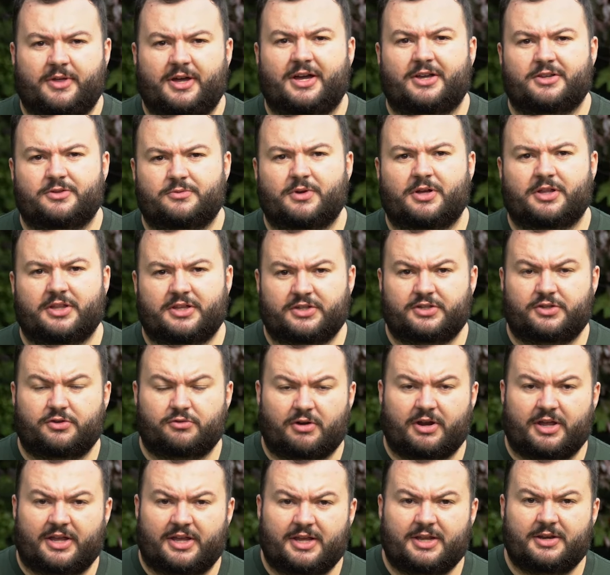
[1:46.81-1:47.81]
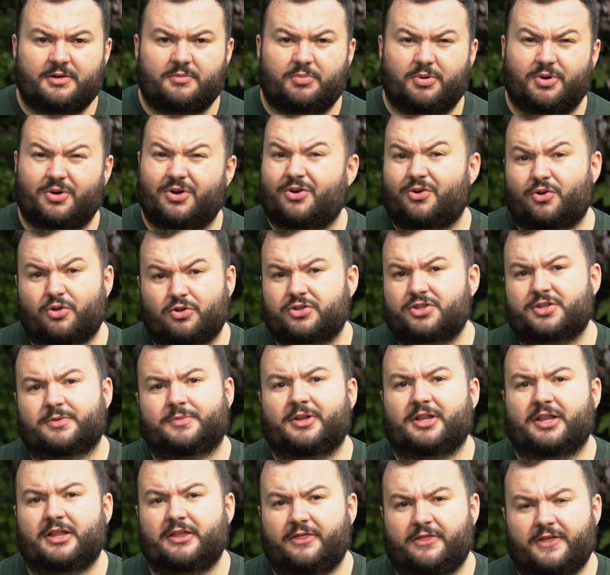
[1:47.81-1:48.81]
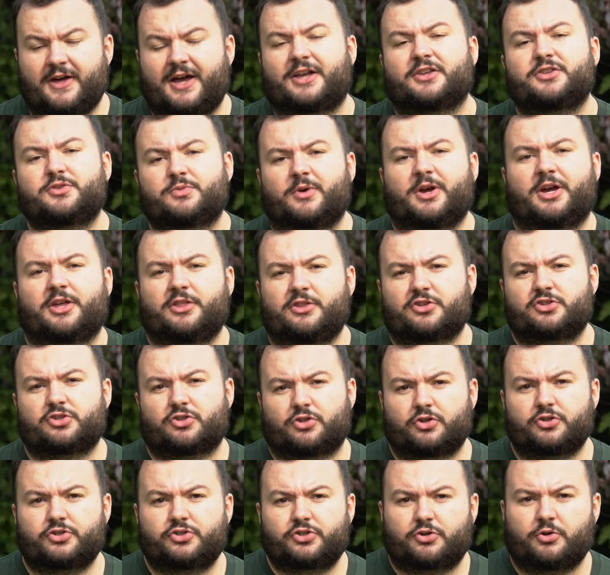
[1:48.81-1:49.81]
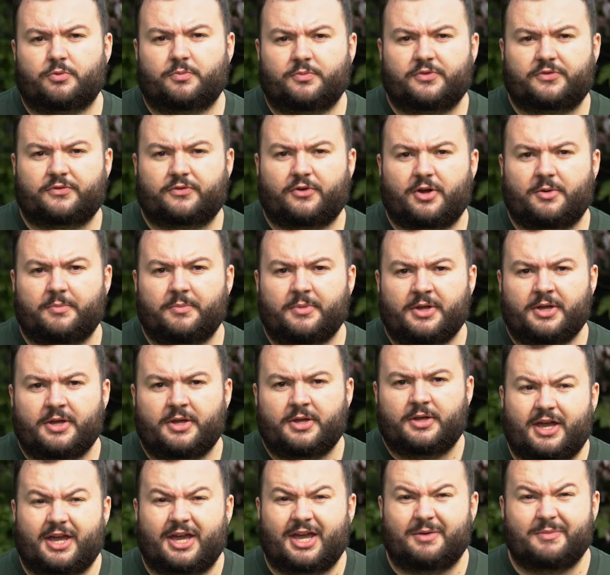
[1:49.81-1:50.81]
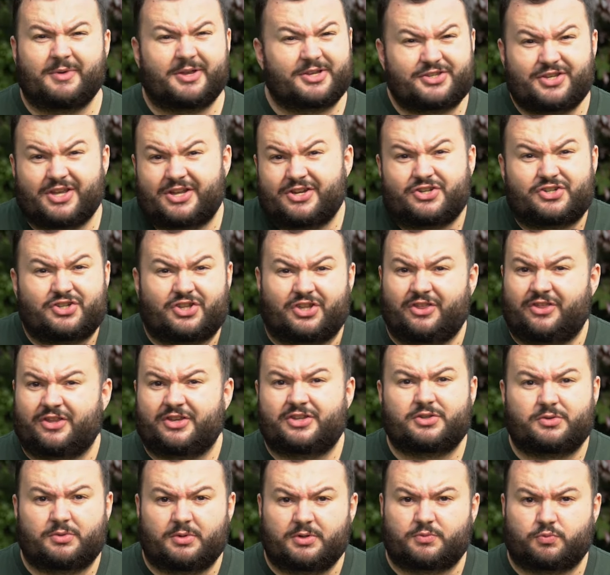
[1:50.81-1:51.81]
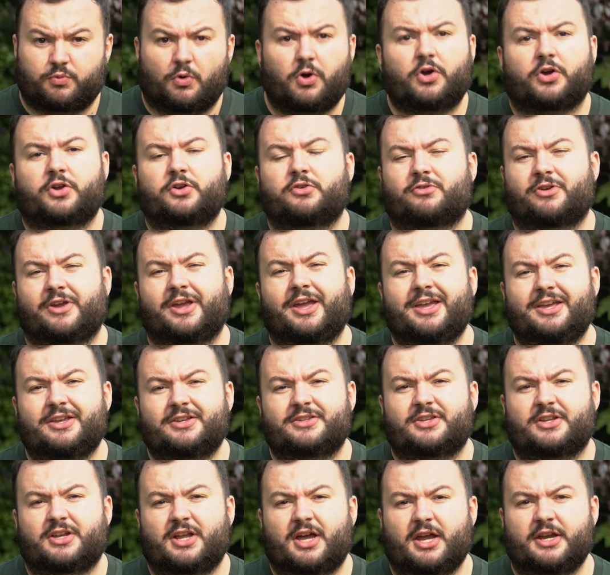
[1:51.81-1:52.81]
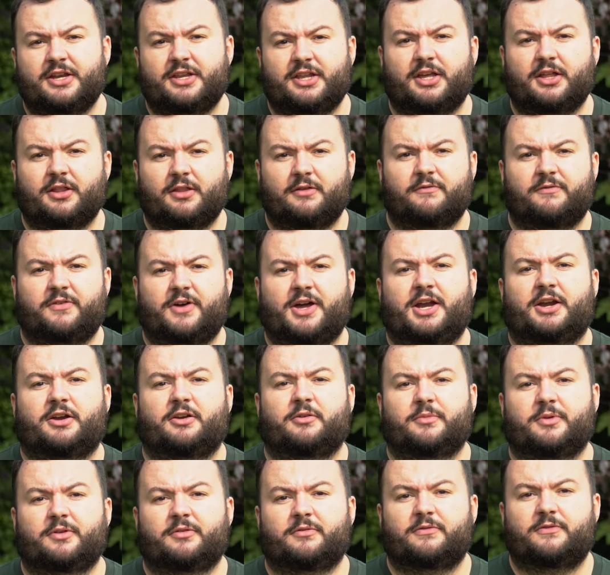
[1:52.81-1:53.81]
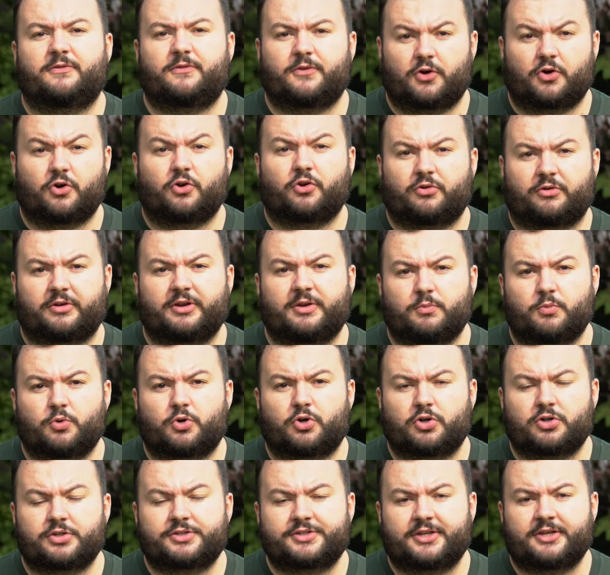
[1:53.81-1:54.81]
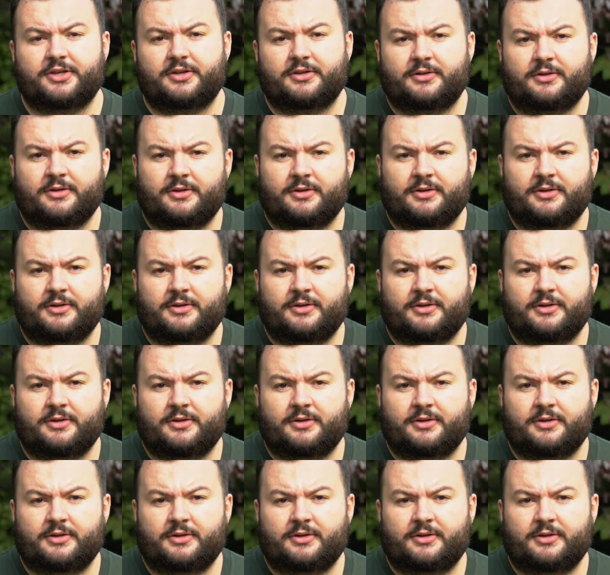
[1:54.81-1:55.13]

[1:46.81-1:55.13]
that as well is great, but ultimately that's where the sludge comes from. Essentially, this is what creates an ideal environment for green water.